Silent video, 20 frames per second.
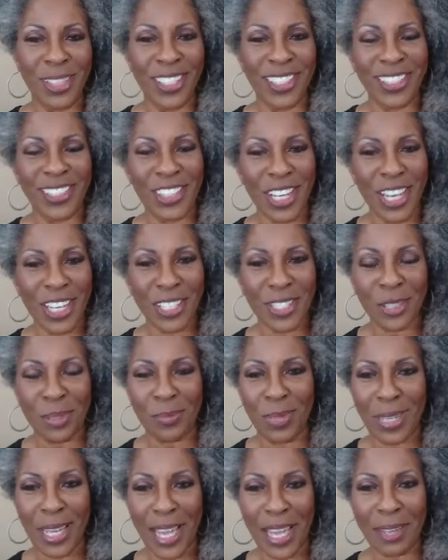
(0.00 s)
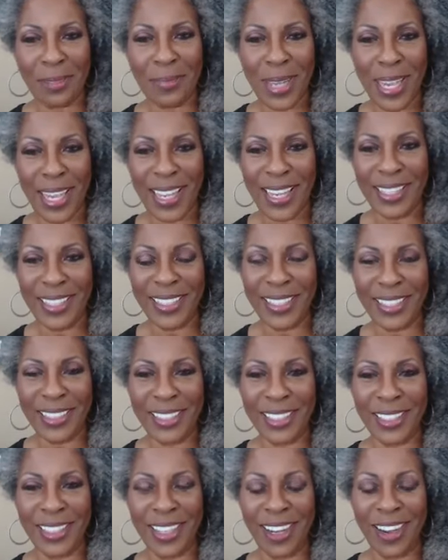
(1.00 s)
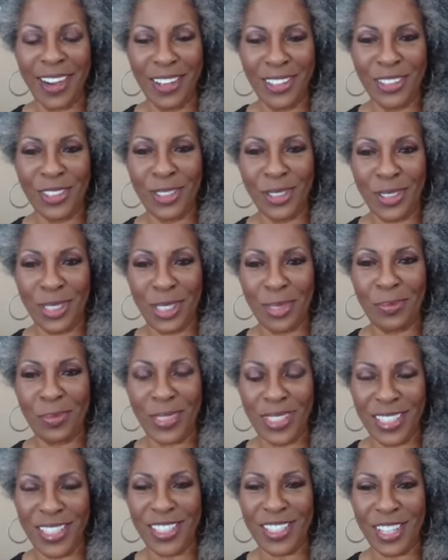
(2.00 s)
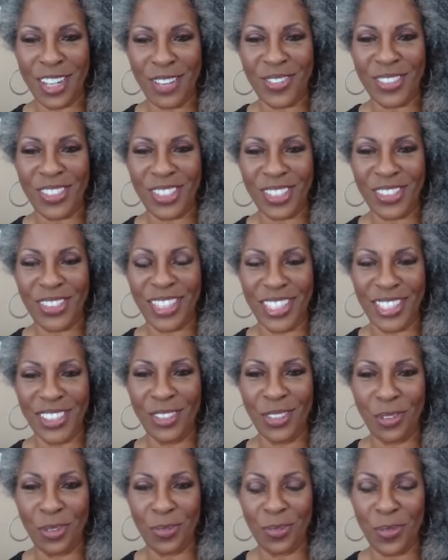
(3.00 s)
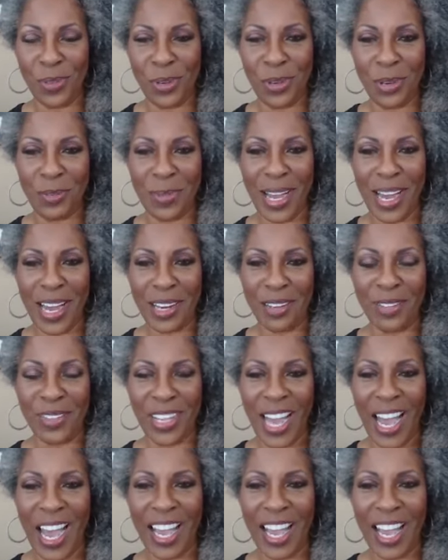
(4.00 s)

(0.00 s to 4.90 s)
chased a Black man on duty police officer in uniform out of an